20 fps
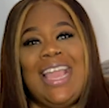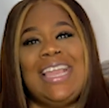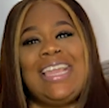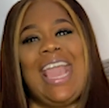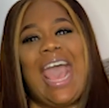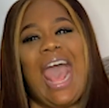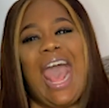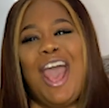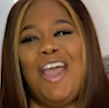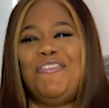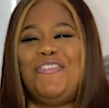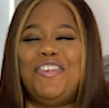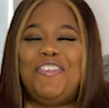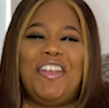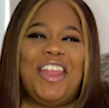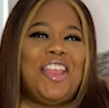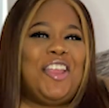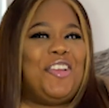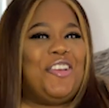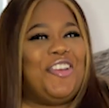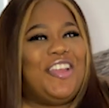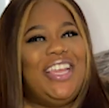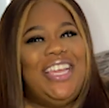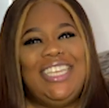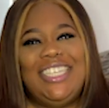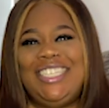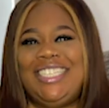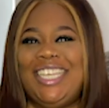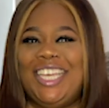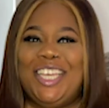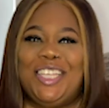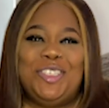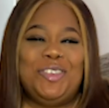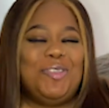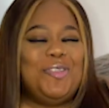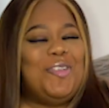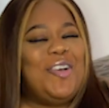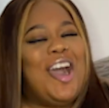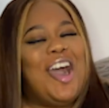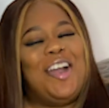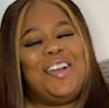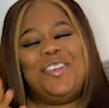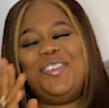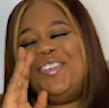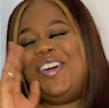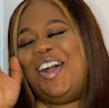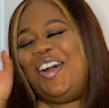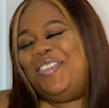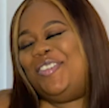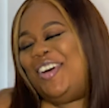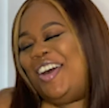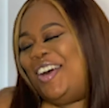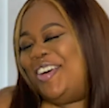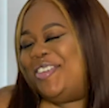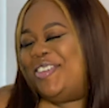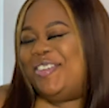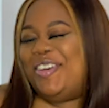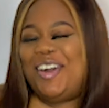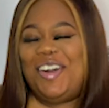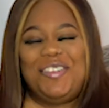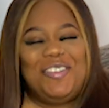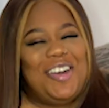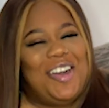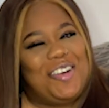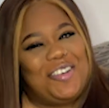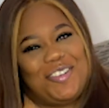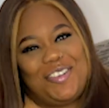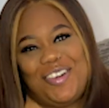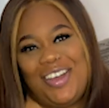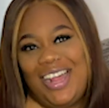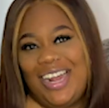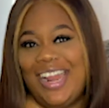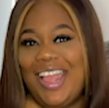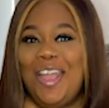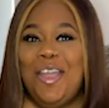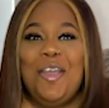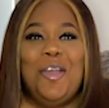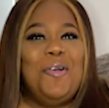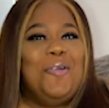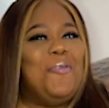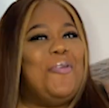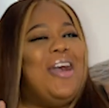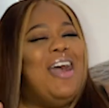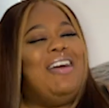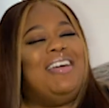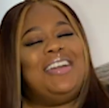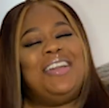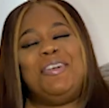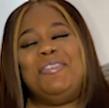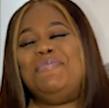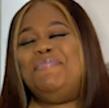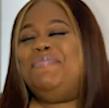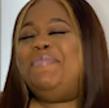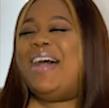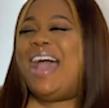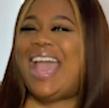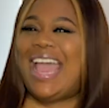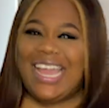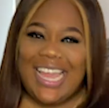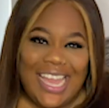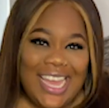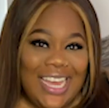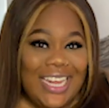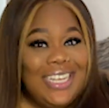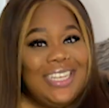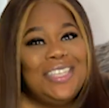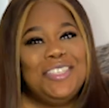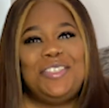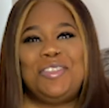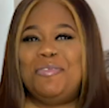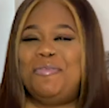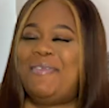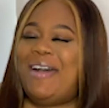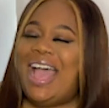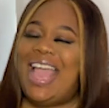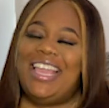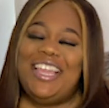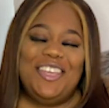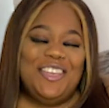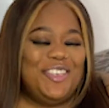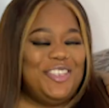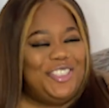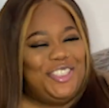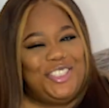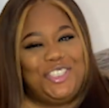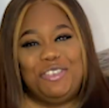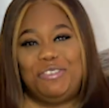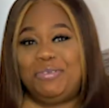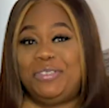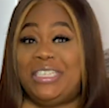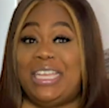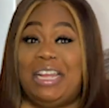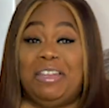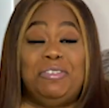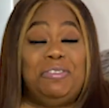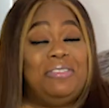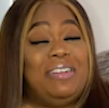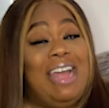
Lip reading: Calvary Creatives, welcome. Welcome back to my YouTube channel.